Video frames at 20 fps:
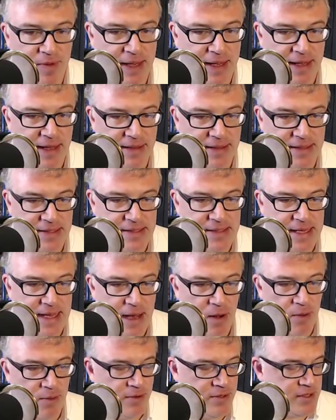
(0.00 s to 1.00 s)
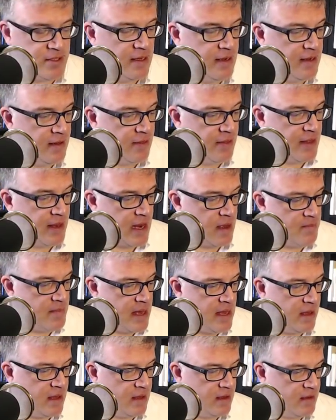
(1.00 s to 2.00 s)
the sounds that I
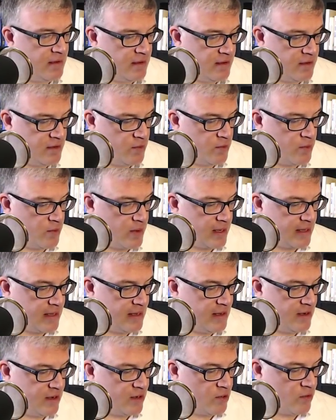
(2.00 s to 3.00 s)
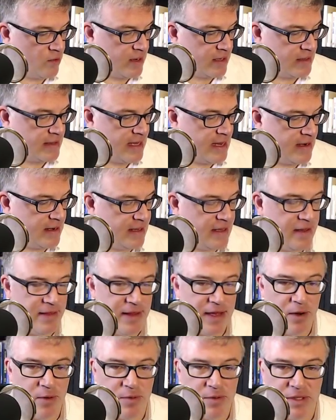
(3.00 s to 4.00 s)
make. Doing what I can to correct that. Again,
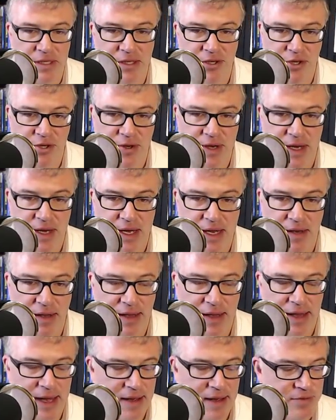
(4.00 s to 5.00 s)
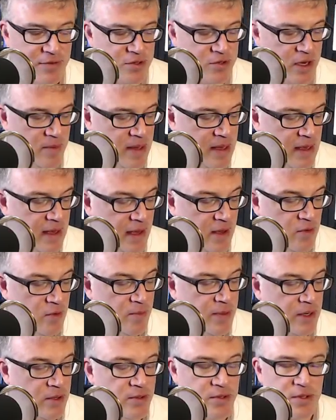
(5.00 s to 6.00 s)
they don't teach you how to live stream in
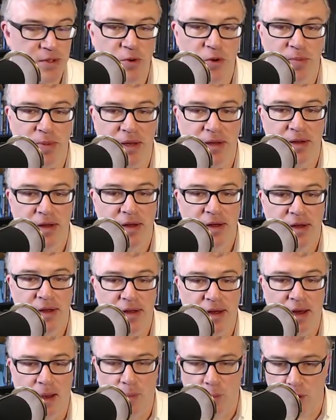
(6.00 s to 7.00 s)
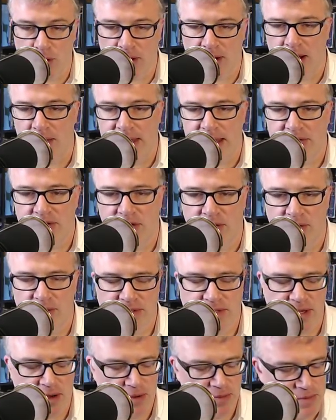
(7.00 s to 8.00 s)
rabbinical school, but I'm working on that too.
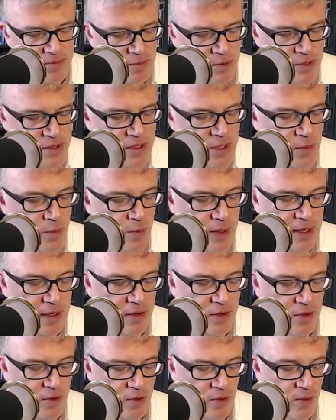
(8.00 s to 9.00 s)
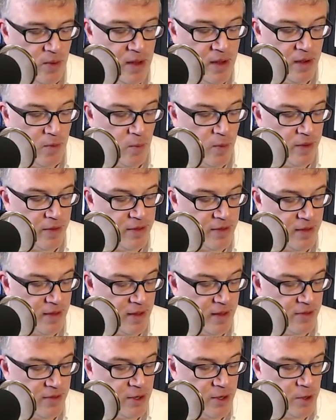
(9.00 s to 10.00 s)
So we'll see what we can do with
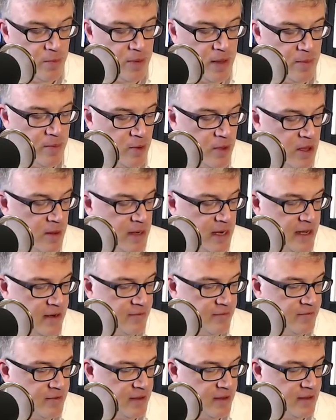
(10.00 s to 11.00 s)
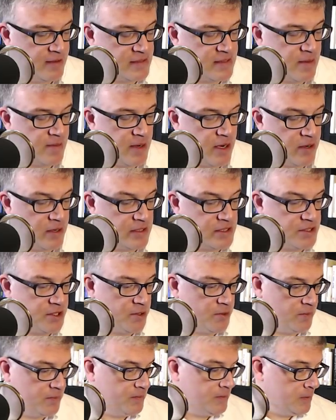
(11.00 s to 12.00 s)
the new people coming out of seminary
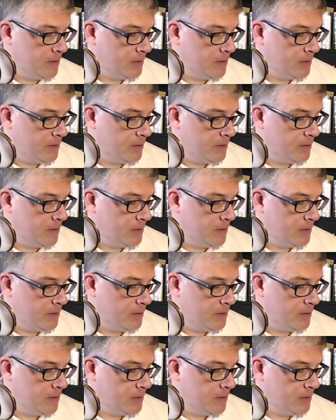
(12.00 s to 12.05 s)
soon.